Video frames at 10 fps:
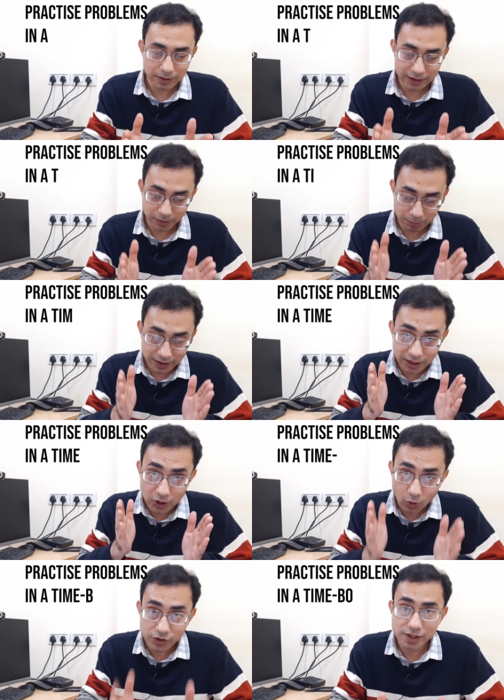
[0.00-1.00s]
like make a
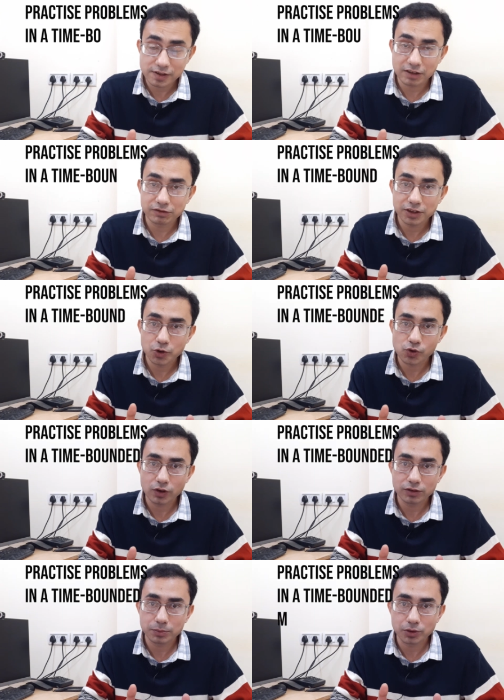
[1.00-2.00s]
conscious effort to
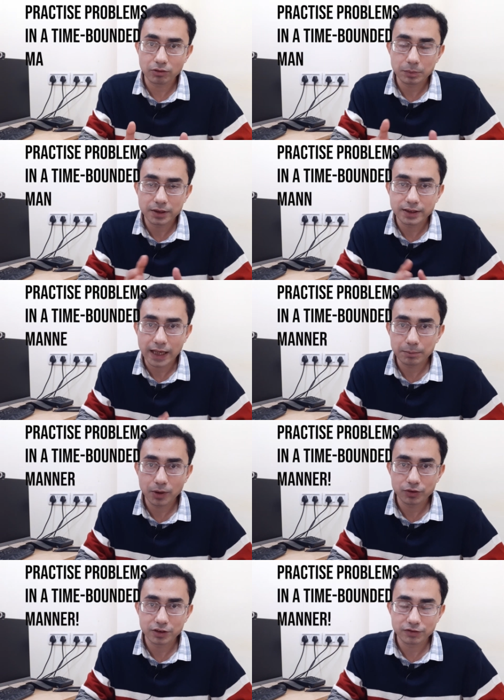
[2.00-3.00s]
solve the problem in the
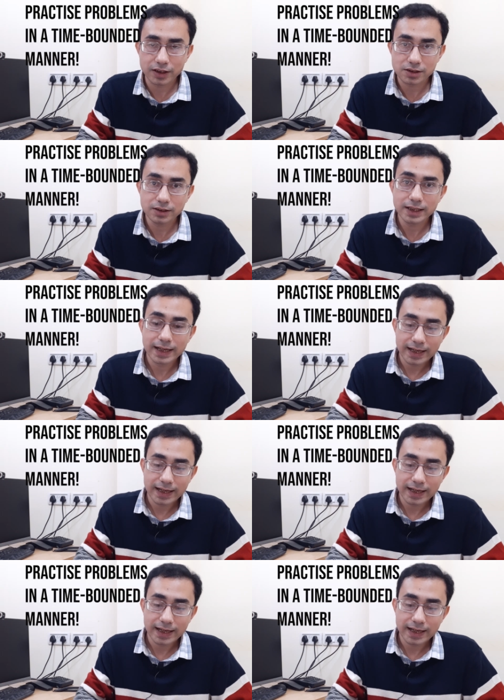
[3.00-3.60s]
time-bounded fashion.